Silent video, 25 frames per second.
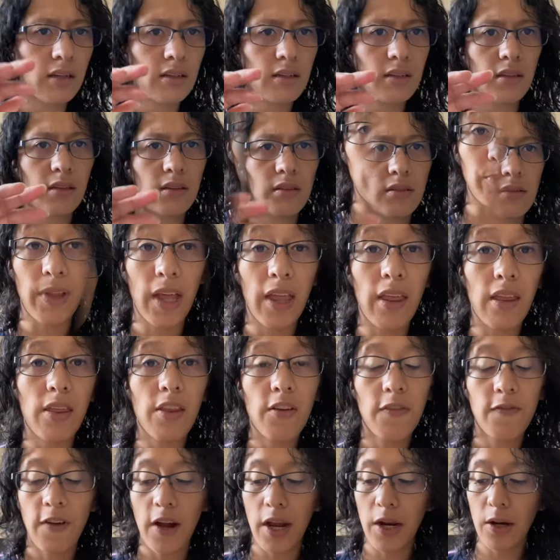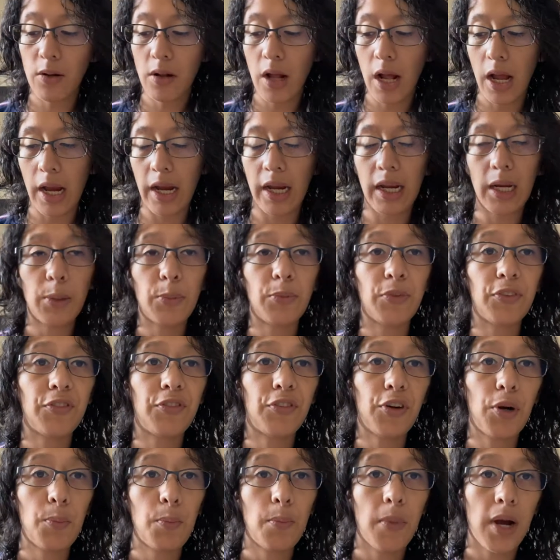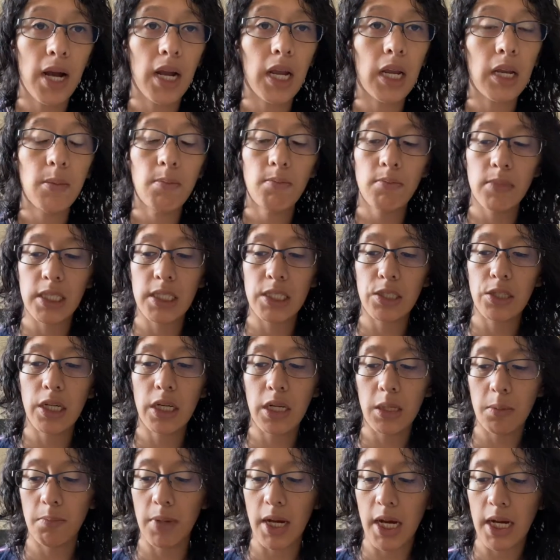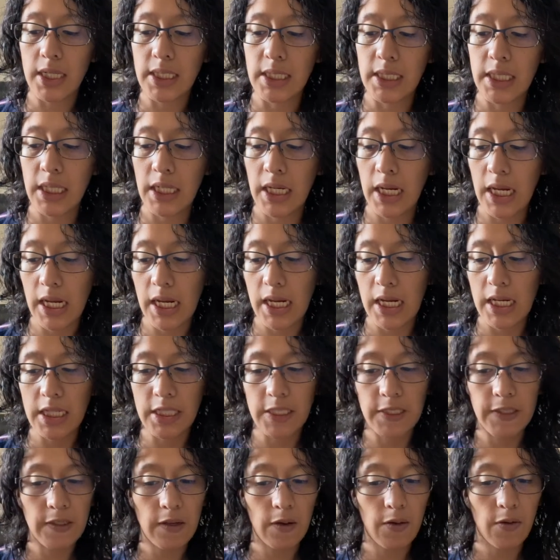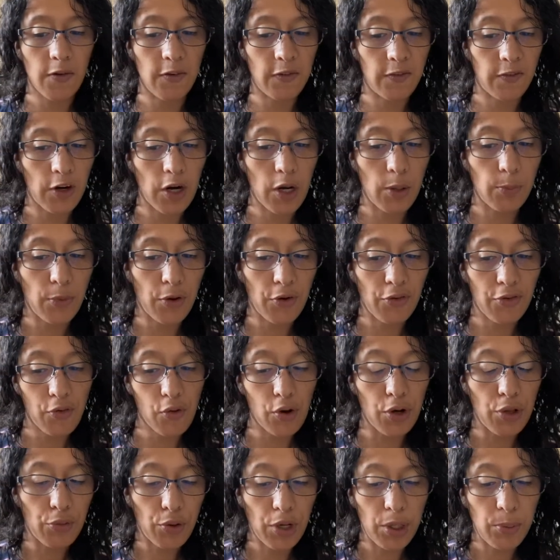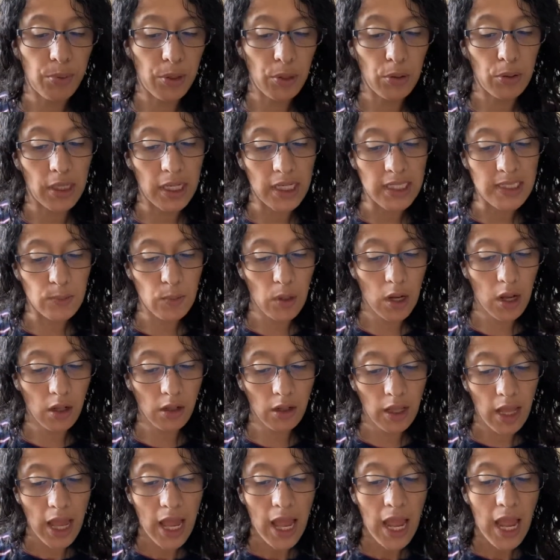Okay, and the final item for my mystery unboxing is from Fourth Ray Beauty as well.